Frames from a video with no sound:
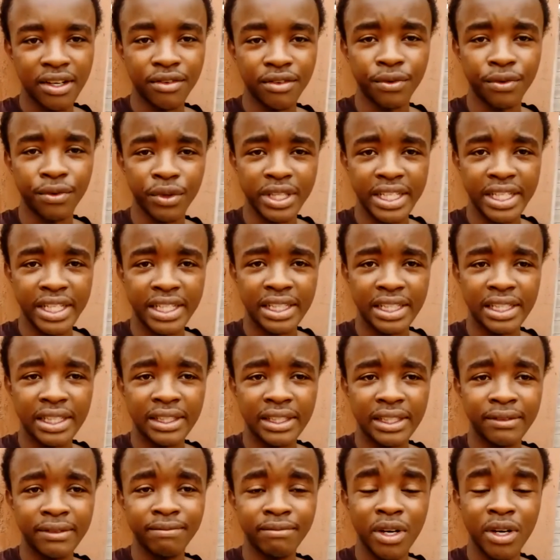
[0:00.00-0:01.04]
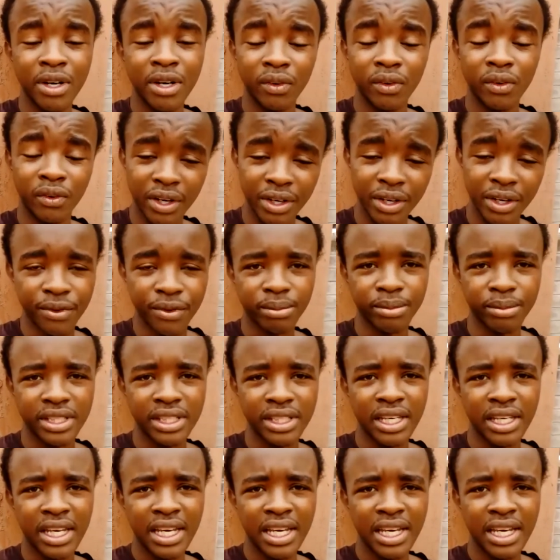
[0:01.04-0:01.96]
for their reforms.